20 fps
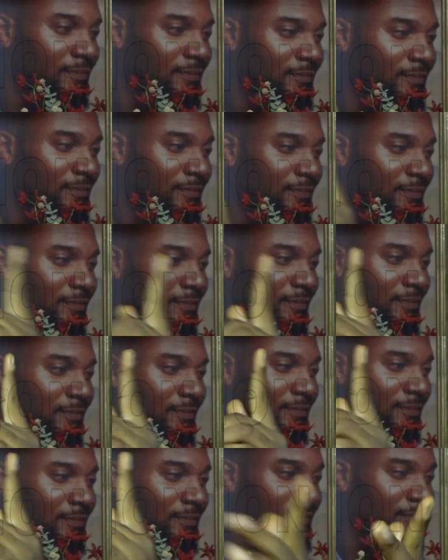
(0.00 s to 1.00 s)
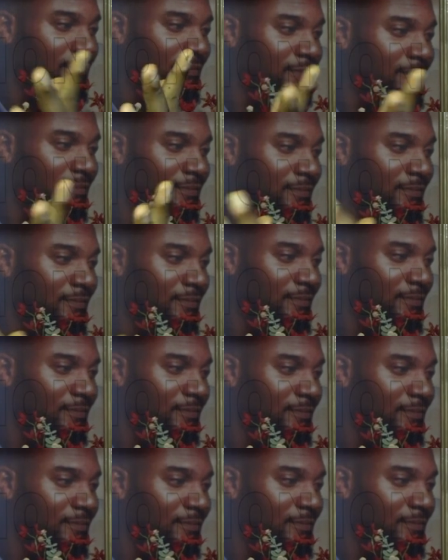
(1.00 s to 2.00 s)

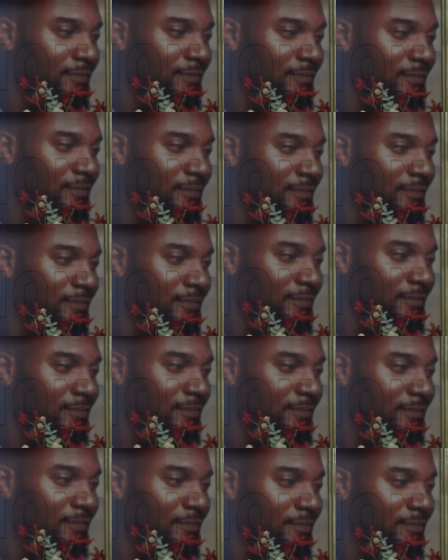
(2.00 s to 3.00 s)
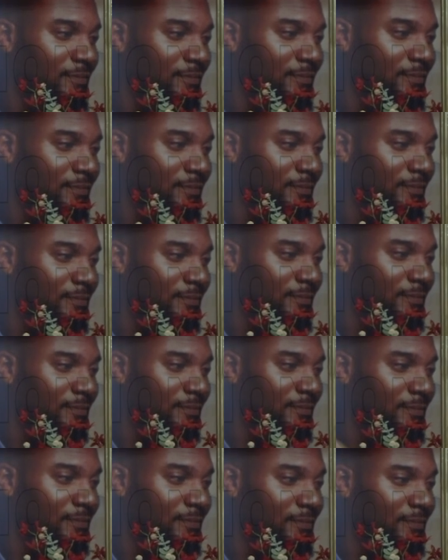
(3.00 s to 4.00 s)

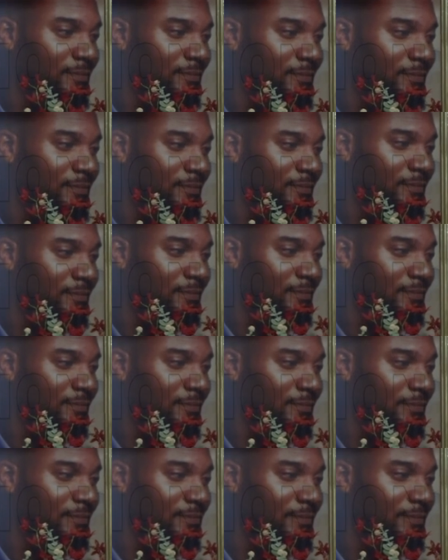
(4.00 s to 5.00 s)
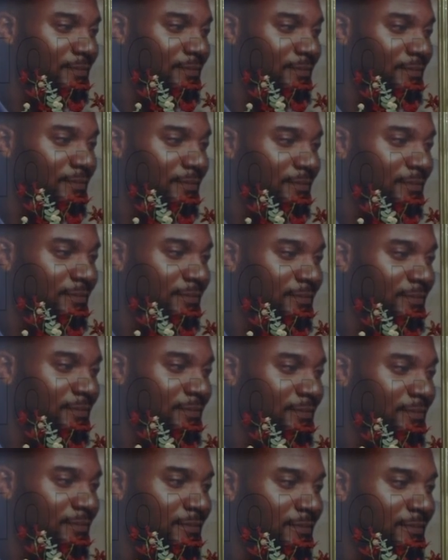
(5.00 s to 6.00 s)

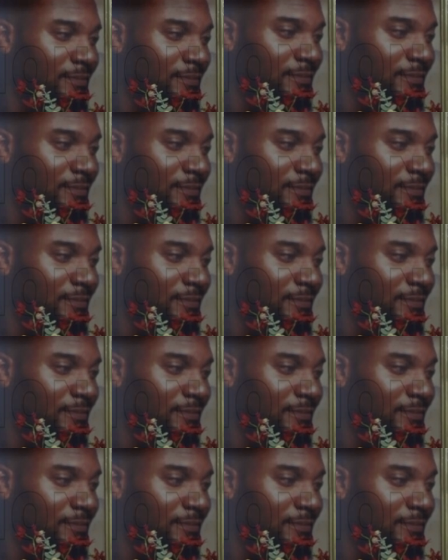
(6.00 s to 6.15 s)
(silent)